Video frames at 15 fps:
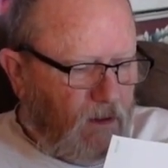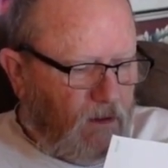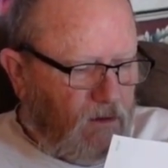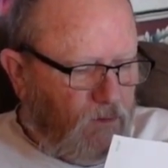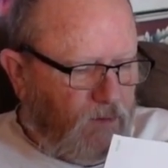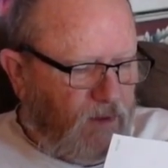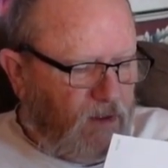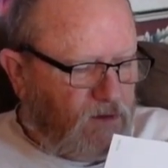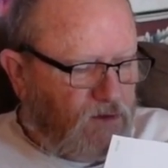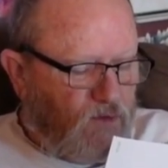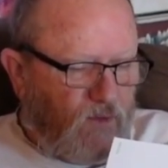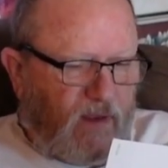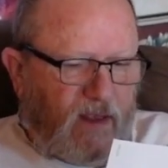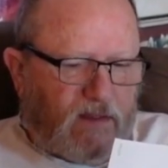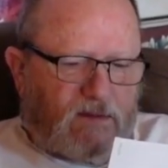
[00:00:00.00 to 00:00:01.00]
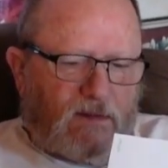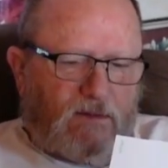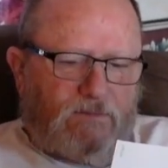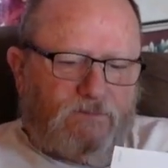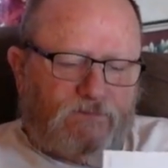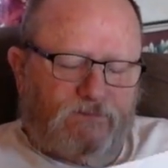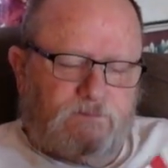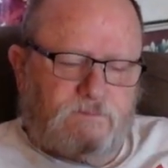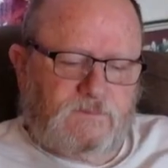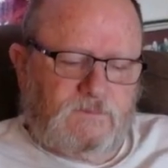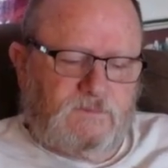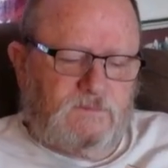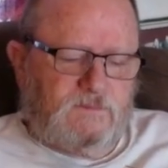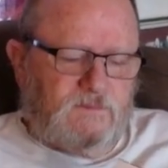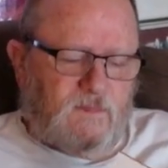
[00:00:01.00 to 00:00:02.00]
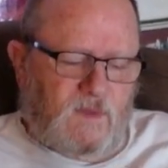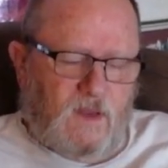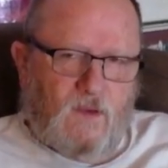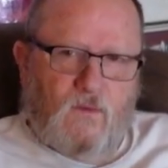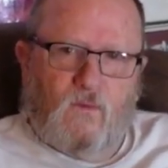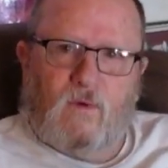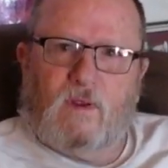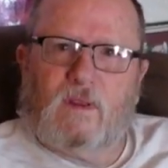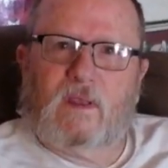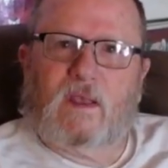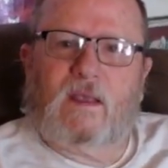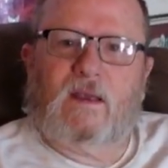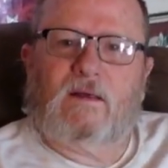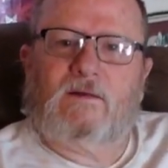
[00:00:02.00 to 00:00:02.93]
We'll be here in 2 weeks. Really?